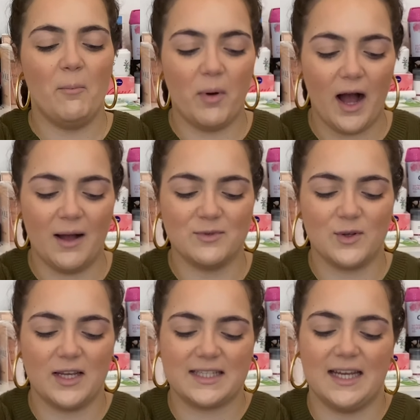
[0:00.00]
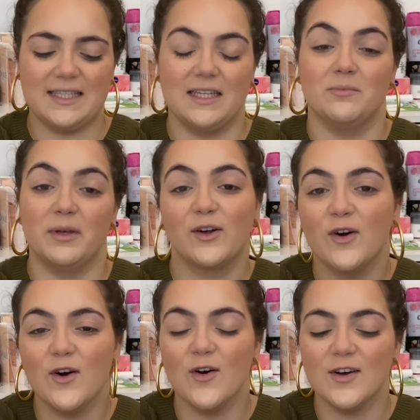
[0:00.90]
But I'm so excited
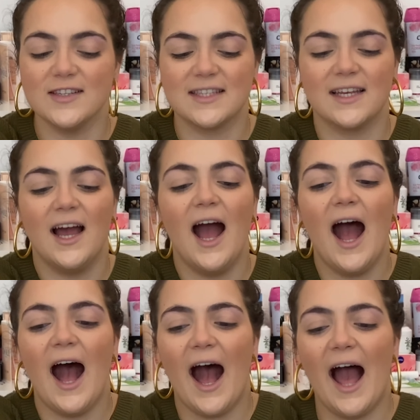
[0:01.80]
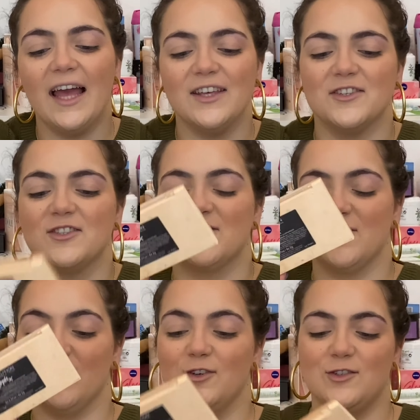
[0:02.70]
because I used
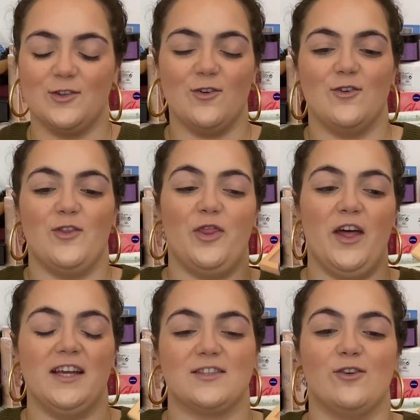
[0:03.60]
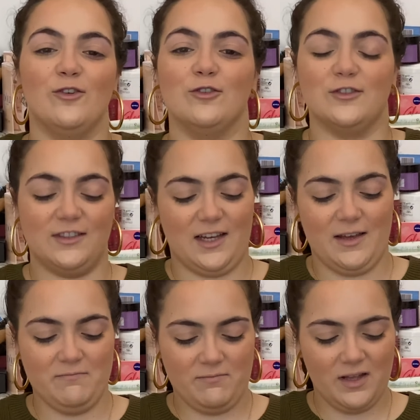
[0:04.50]
to use this all the
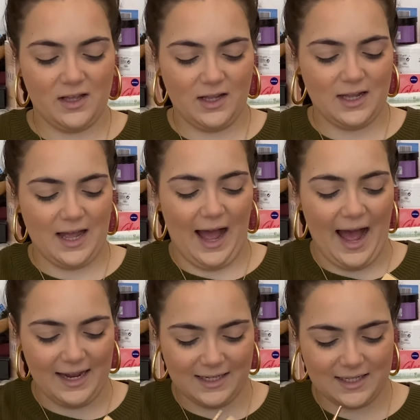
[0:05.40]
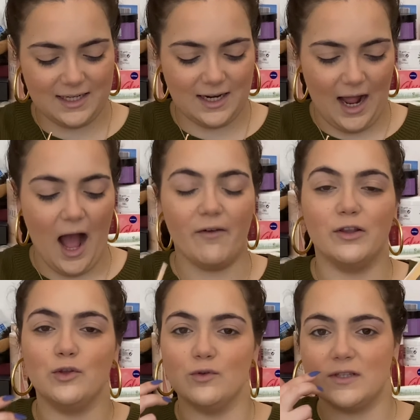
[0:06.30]
time, and I
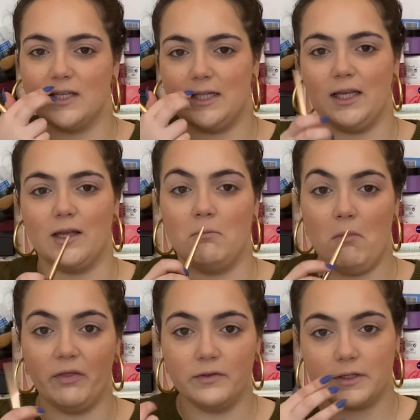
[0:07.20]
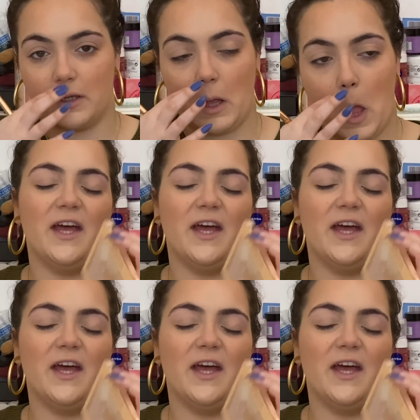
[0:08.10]
haven't used this like in months.